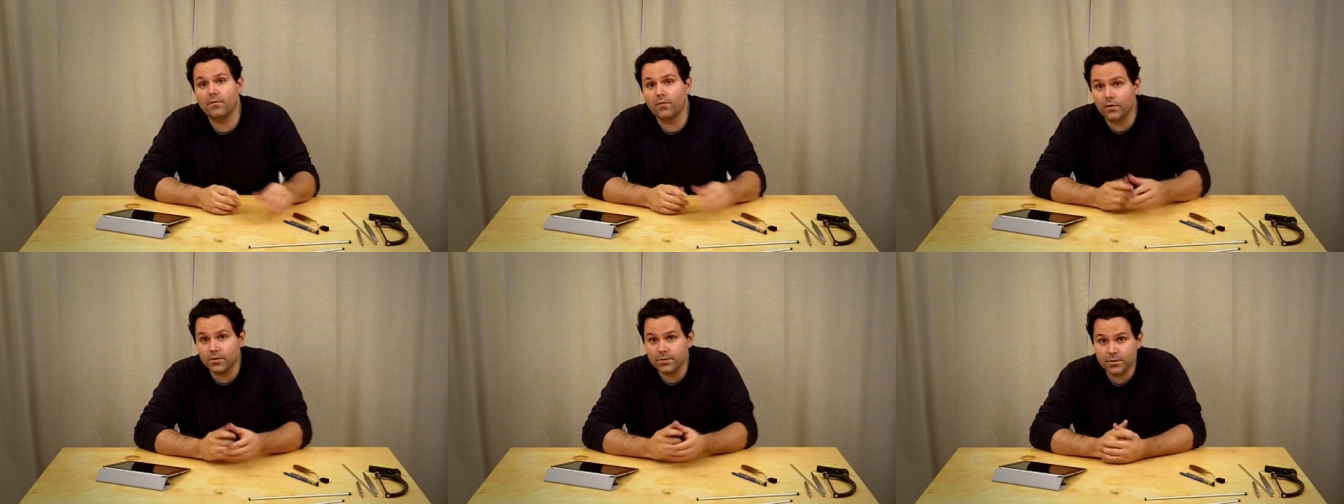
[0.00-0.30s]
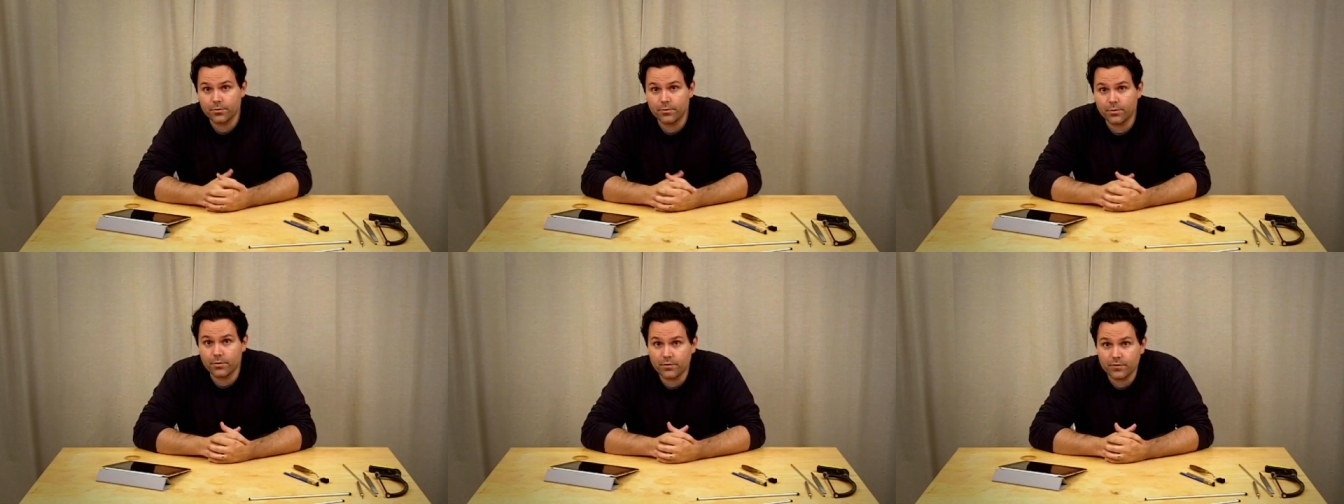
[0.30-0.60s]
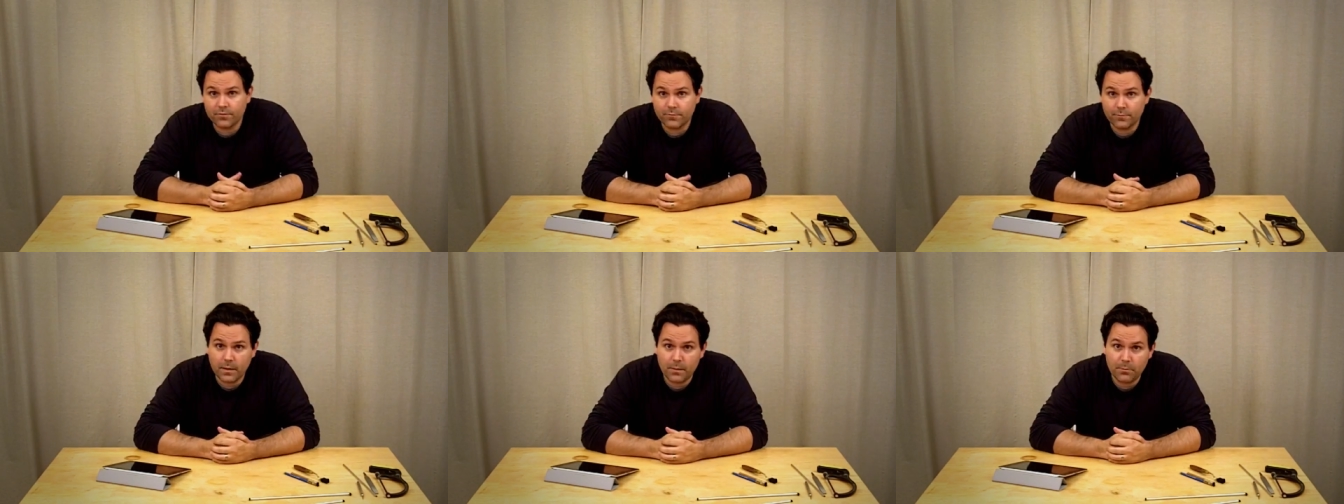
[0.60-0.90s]
I've also
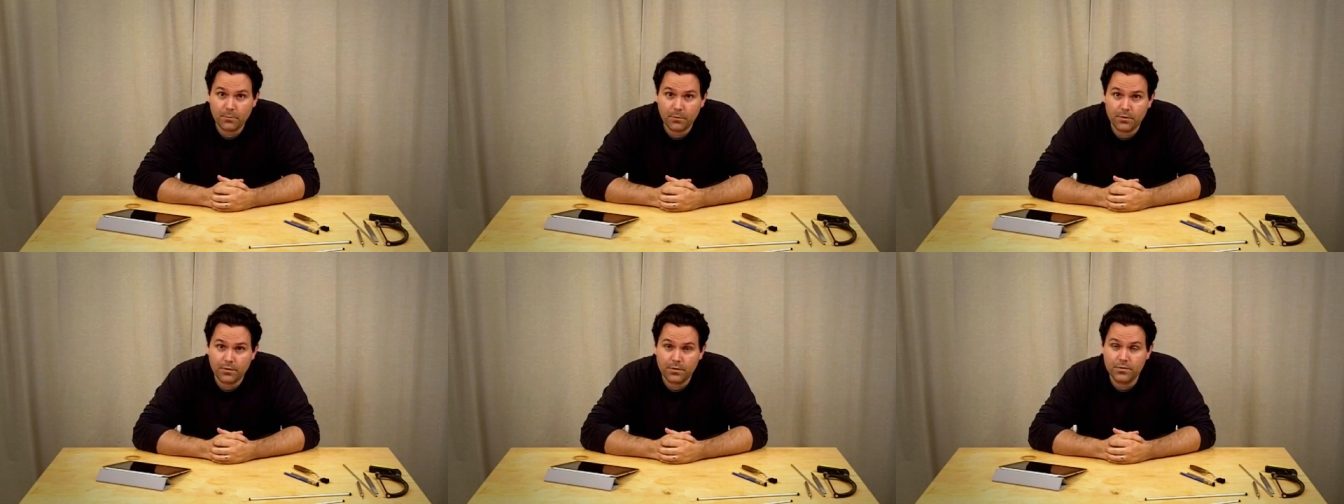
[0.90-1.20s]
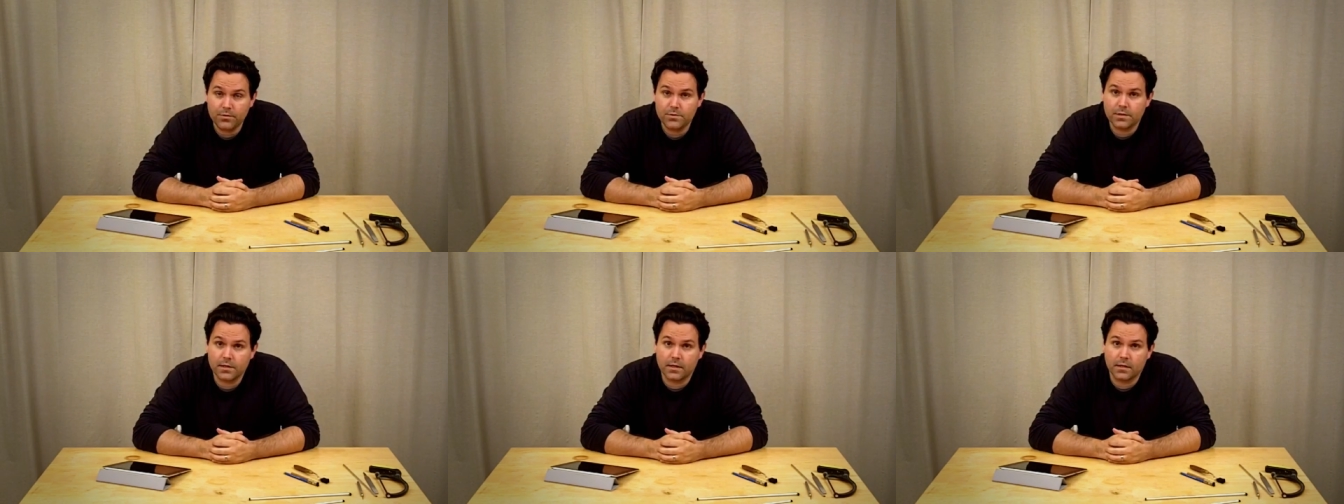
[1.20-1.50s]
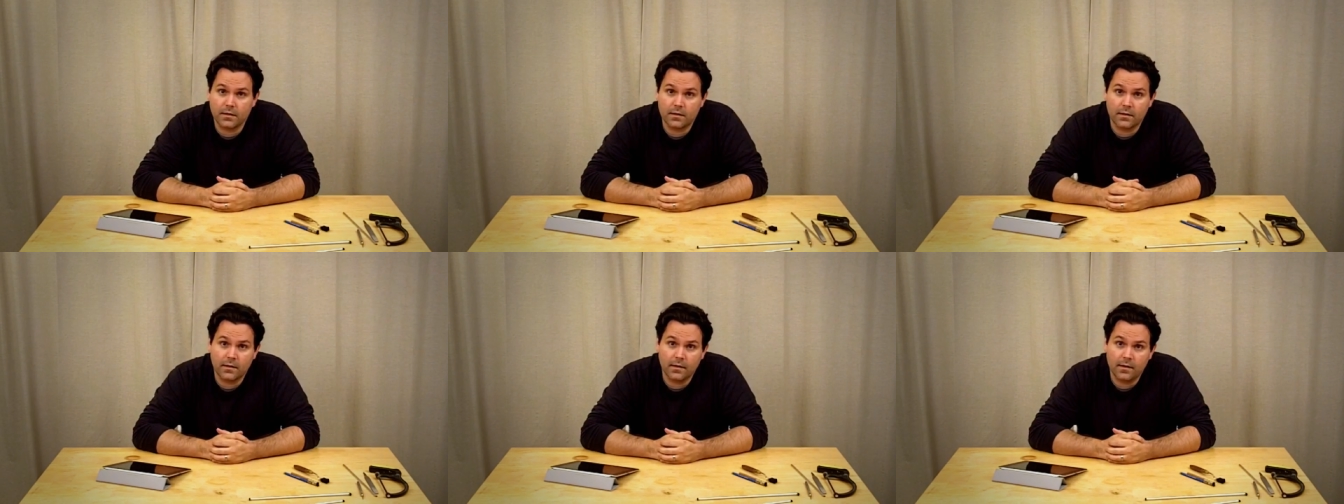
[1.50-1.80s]
heard of people
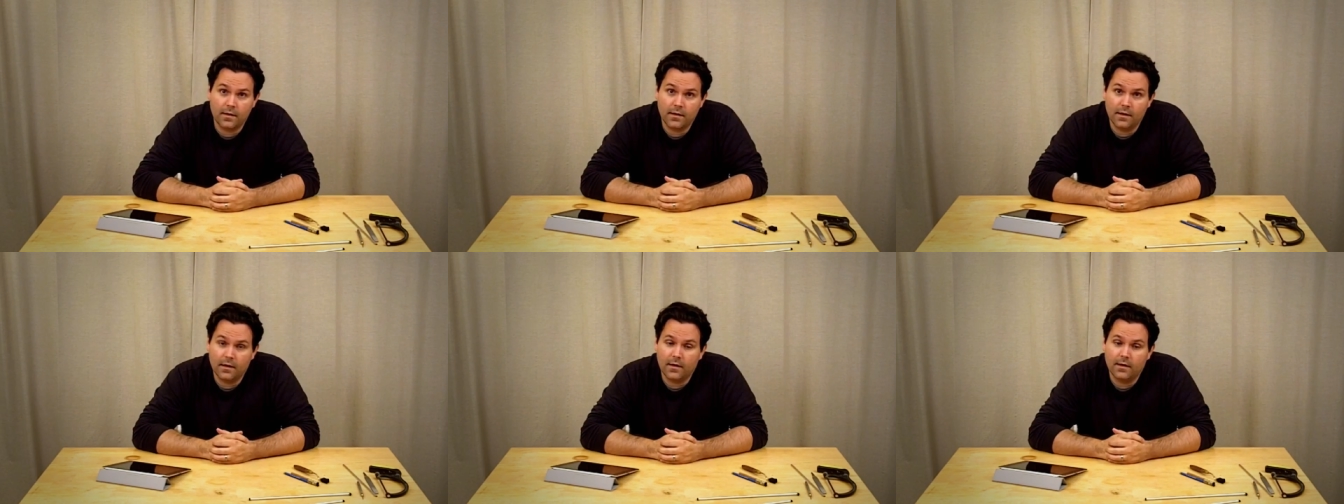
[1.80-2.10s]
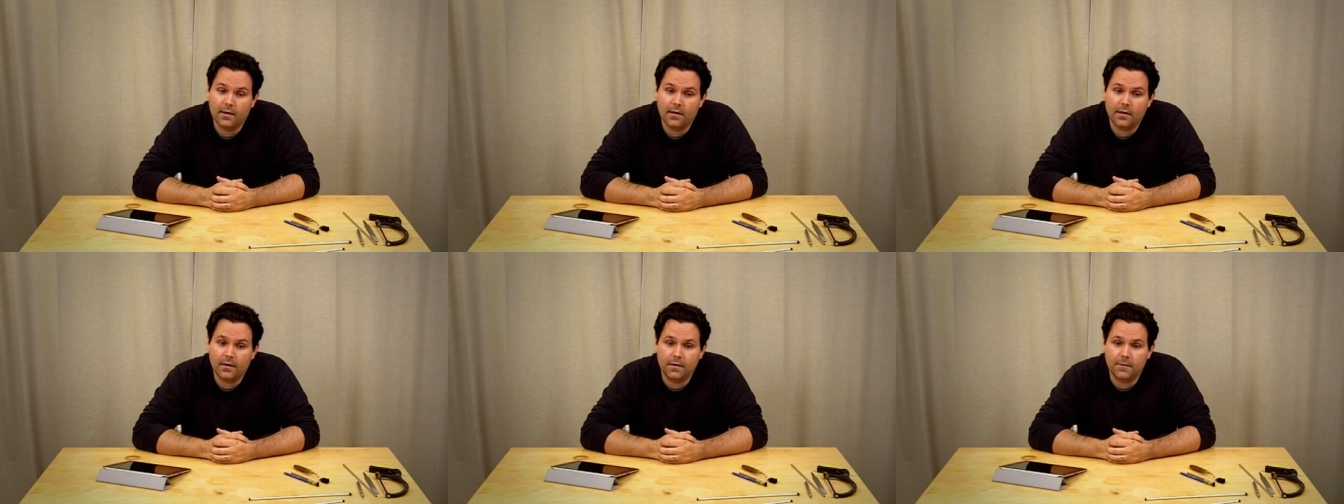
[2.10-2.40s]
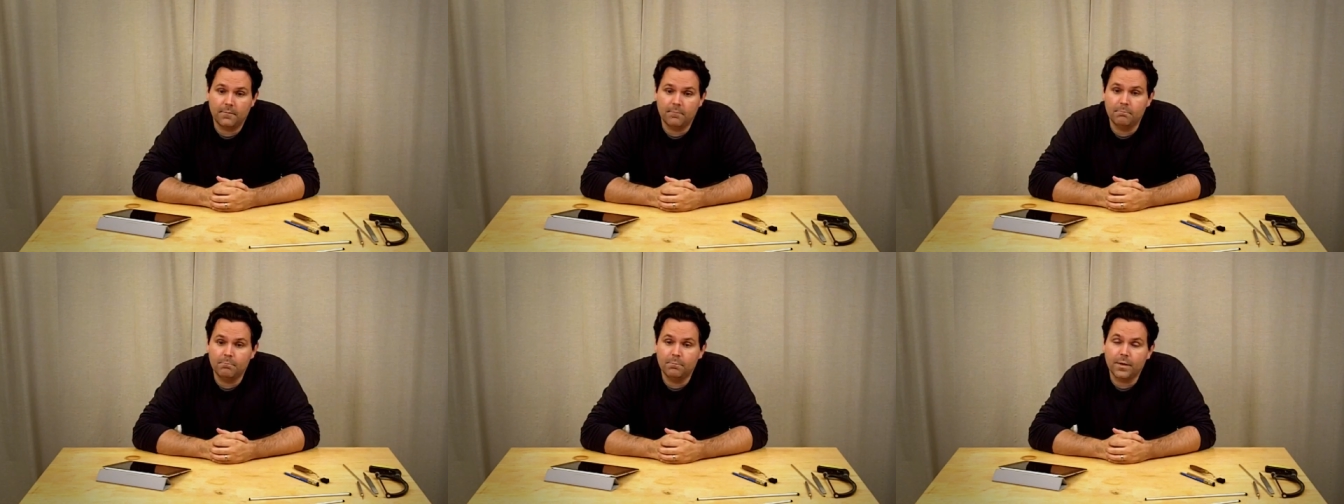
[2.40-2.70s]
using
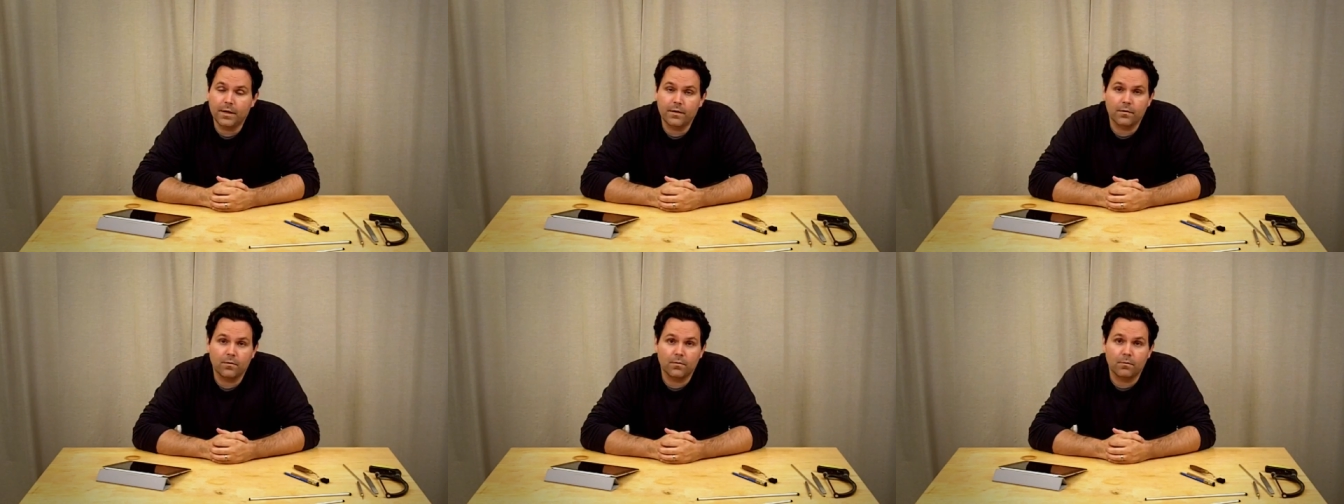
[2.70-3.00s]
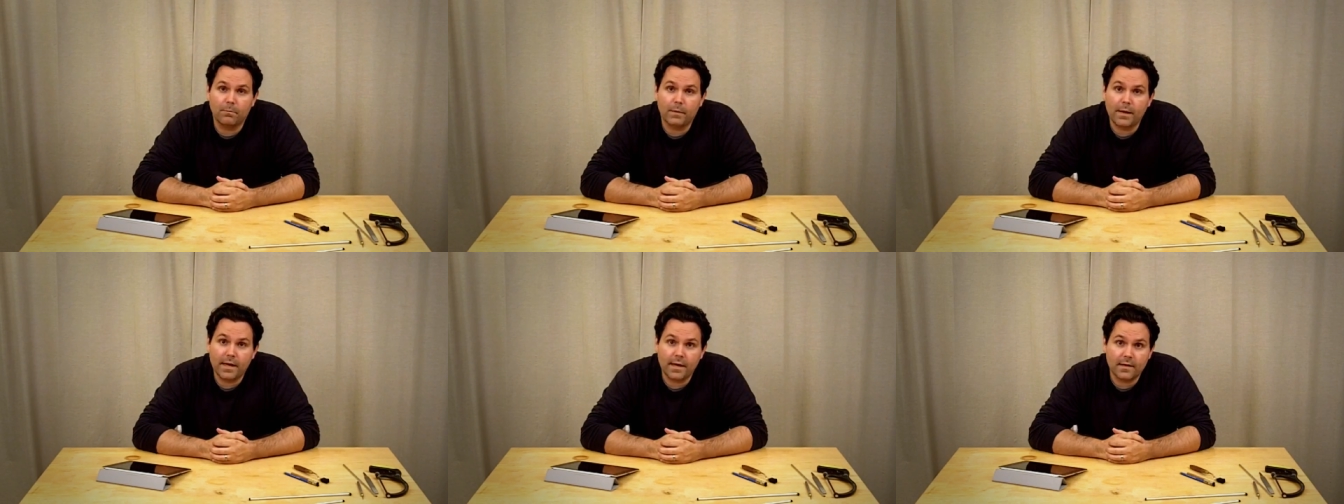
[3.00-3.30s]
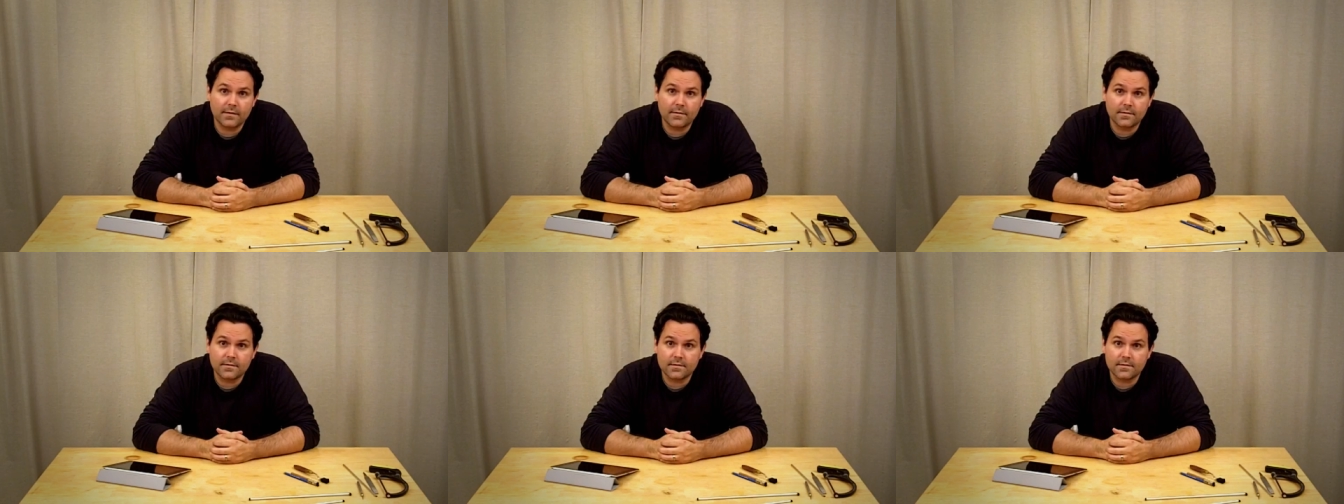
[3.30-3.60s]
uh, metal
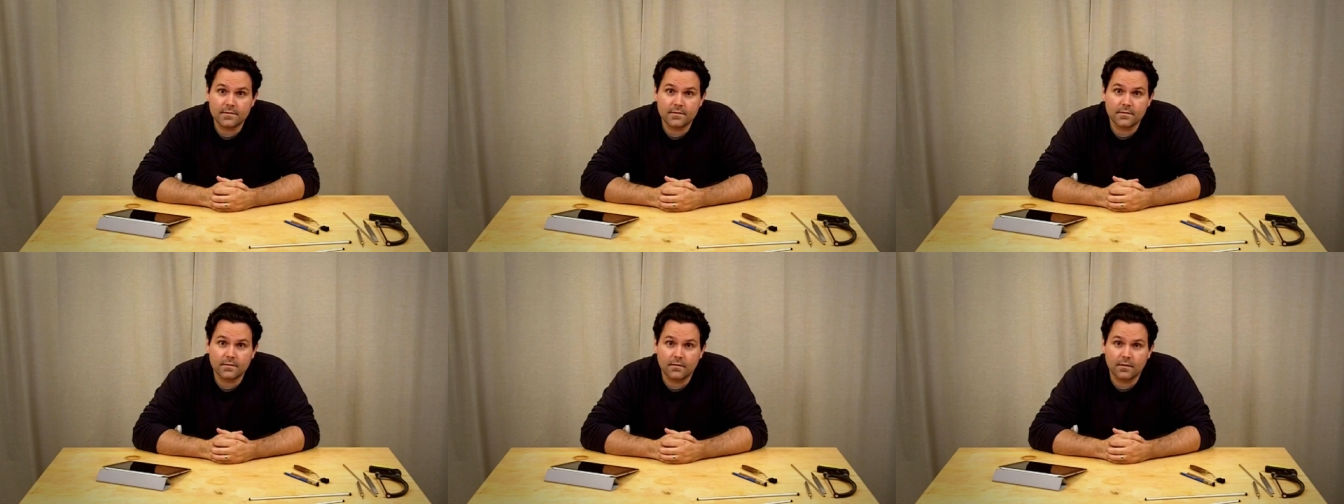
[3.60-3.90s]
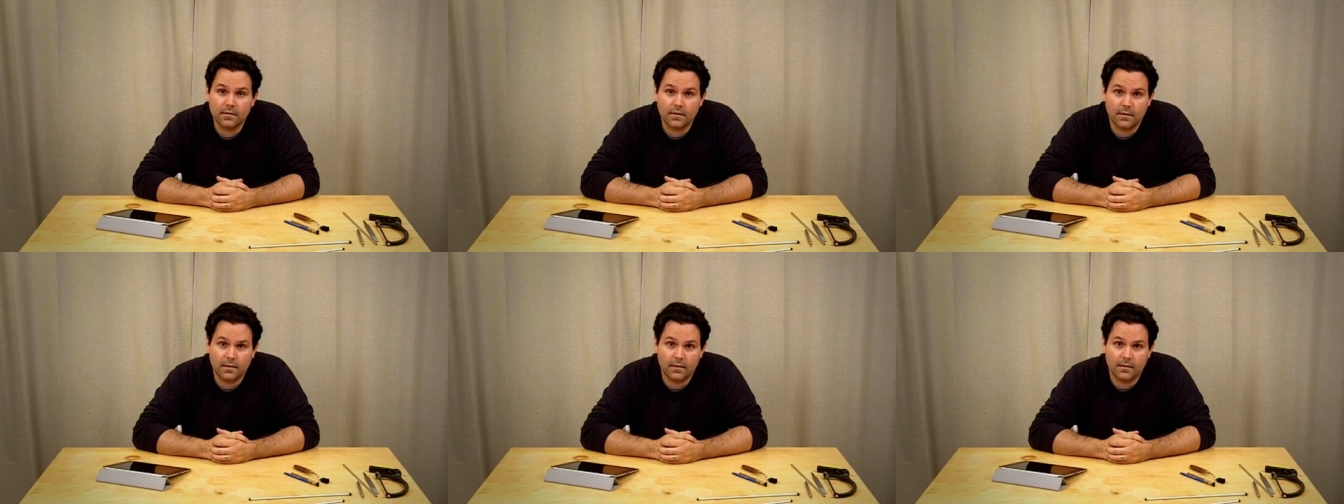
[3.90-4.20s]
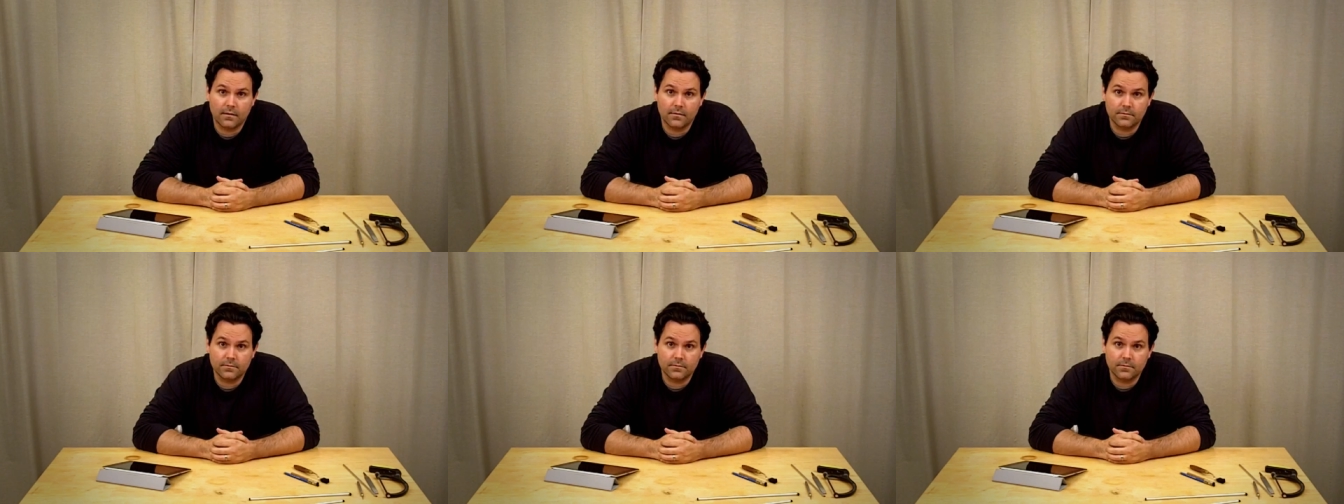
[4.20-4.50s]
pens, uh,